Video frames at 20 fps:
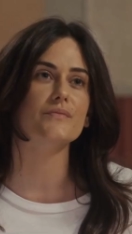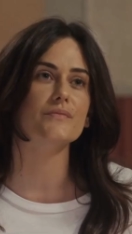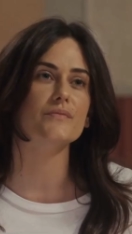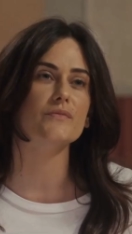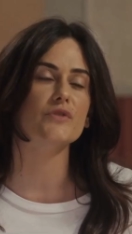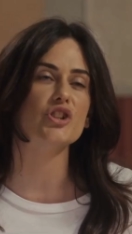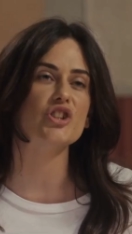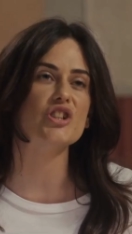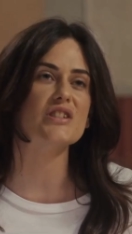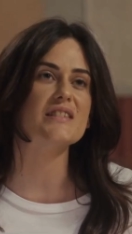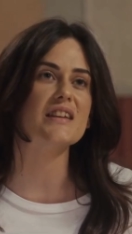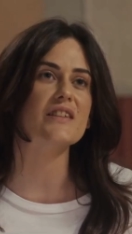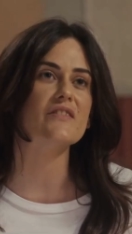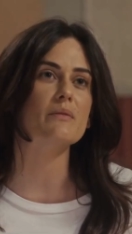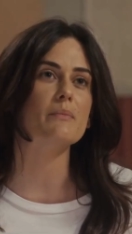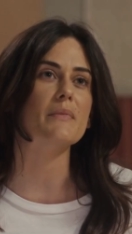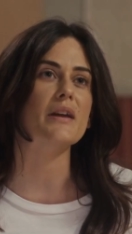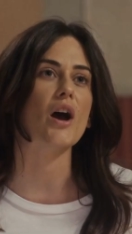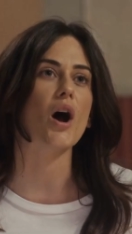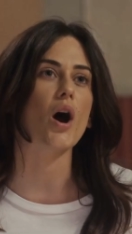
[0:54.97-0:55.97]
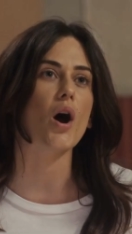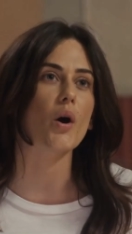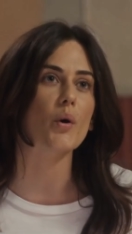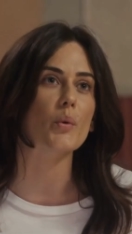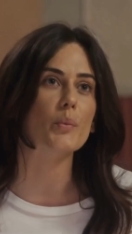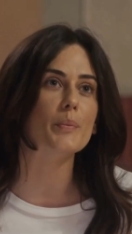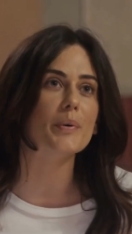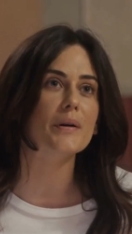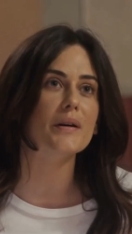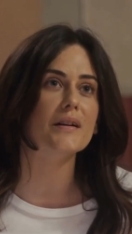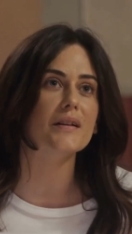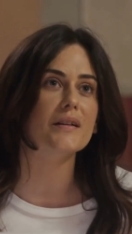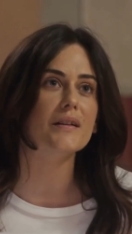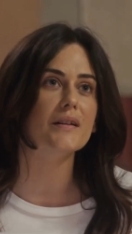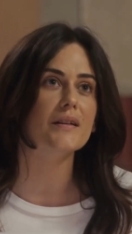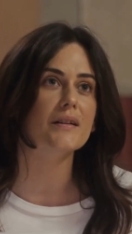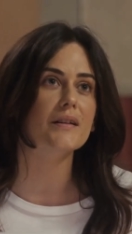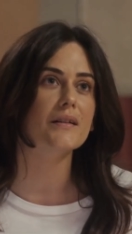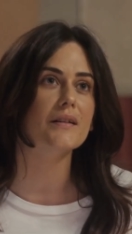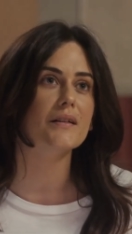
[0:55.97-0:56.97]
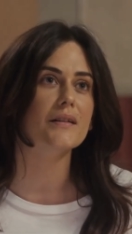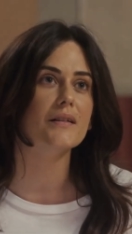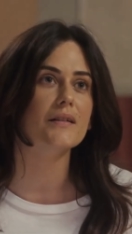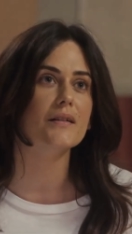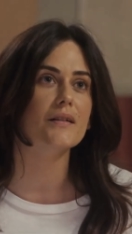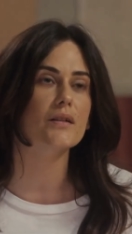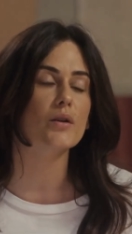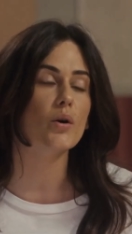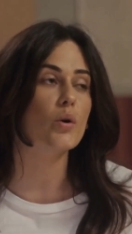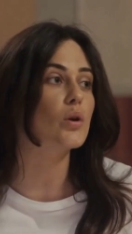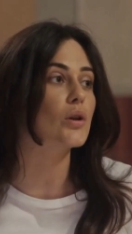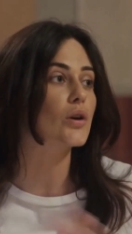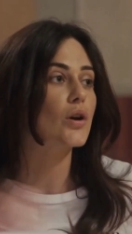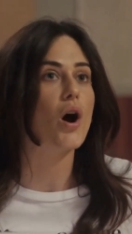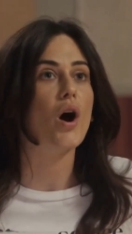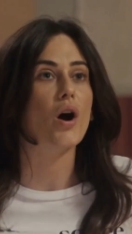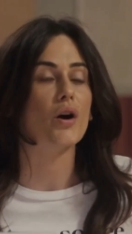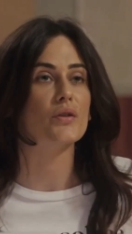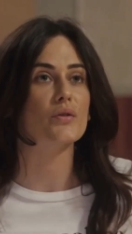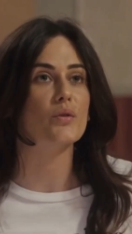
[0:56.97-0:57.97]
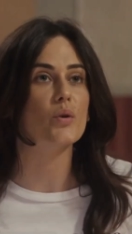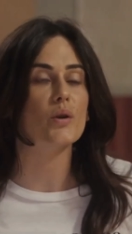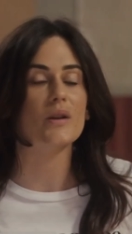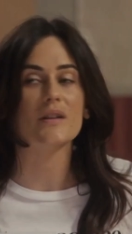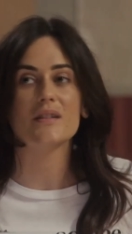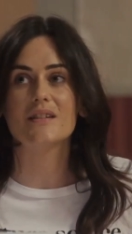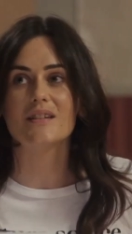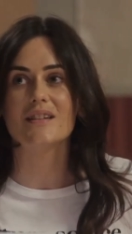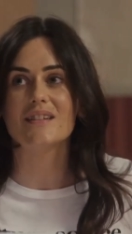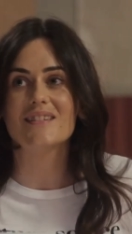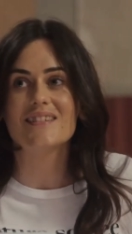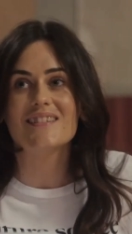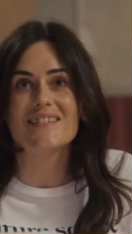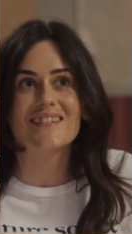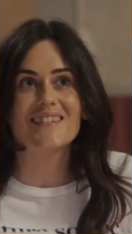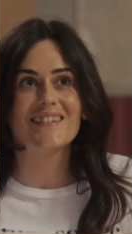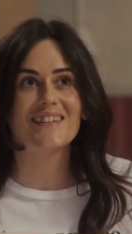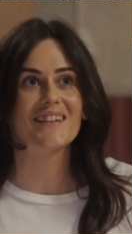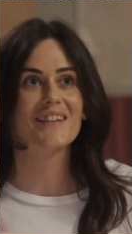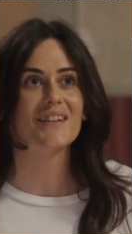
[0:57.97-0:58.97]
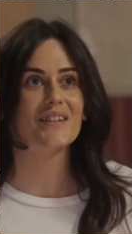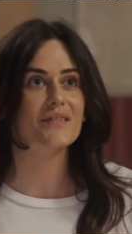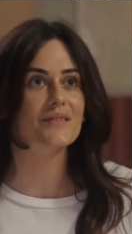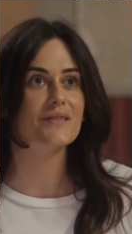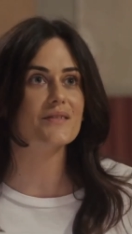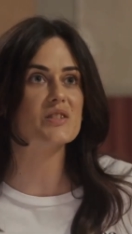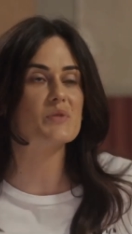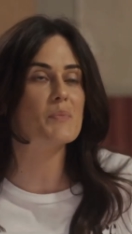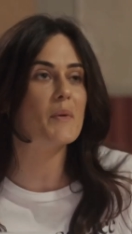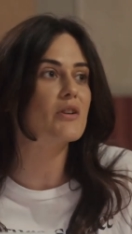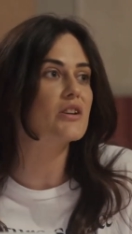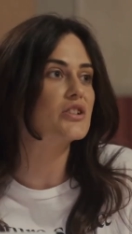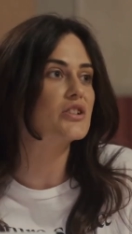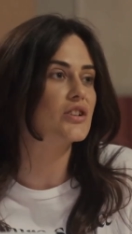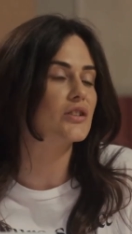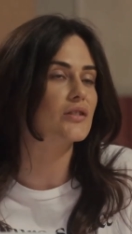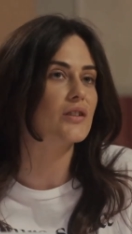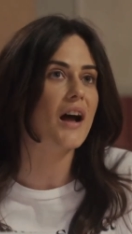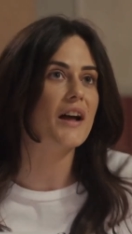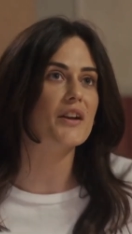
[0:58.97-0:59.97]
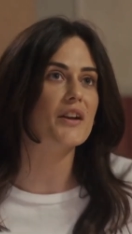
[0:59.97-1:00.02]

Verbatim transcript: you. She's given me hope. Call it God, call it spiritual,